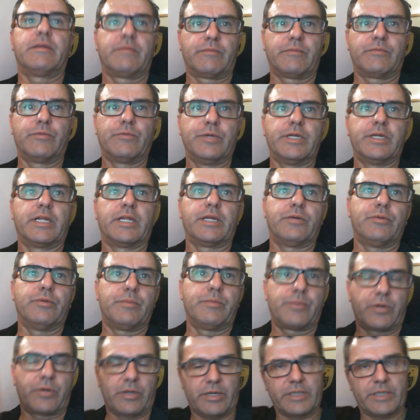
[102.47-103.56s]
Really good
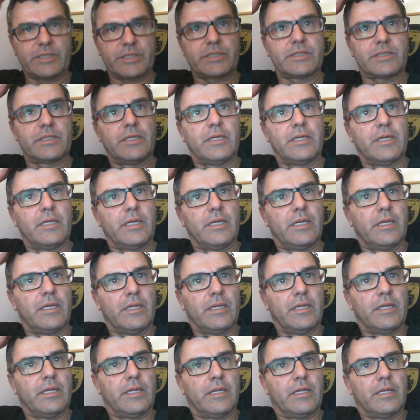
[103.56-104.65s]
price.
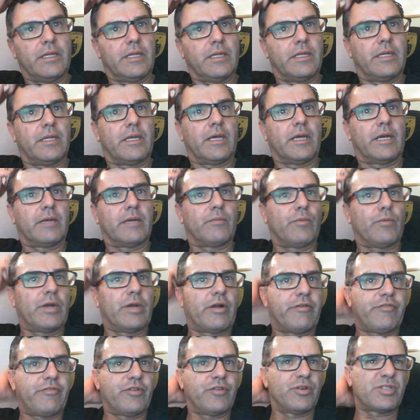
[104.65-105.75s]
When I
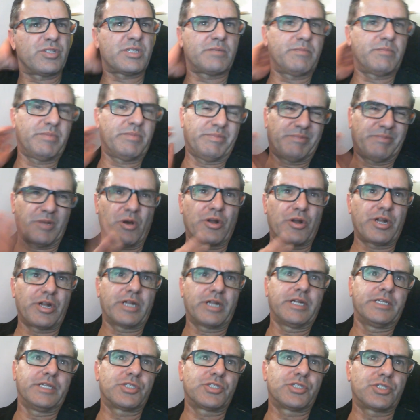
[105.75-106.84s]
first got it
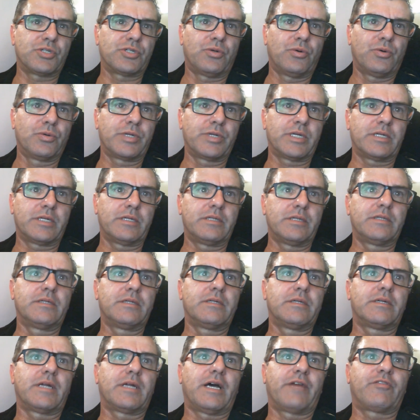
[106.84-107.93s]
and installed it,
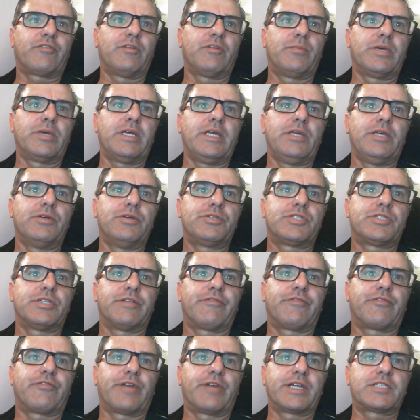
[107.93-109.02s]
after being used to the
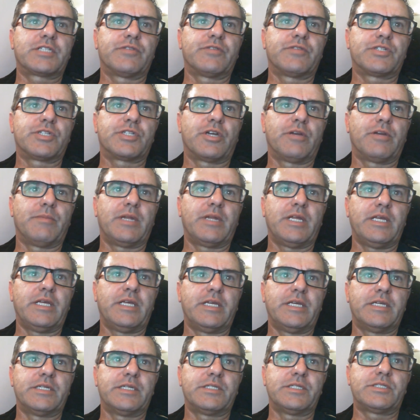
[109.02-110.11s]
Frex for so many
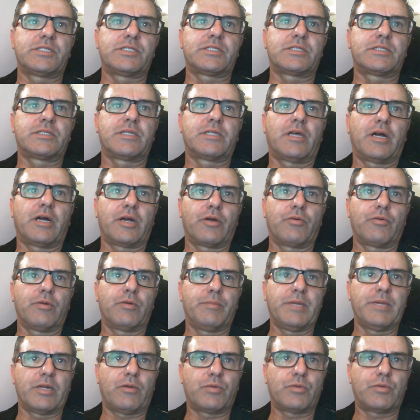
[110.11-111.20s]
years, I got to
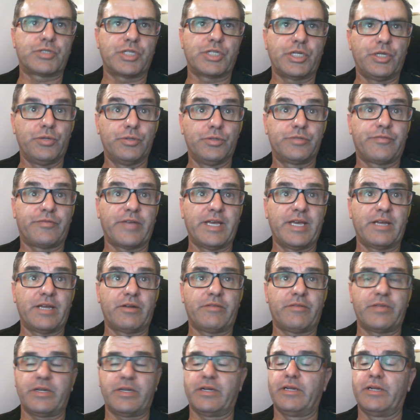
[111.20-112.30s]
admit I wasn't a huge fan
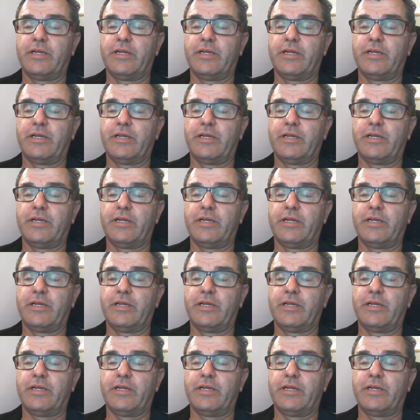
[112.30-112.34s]
of it.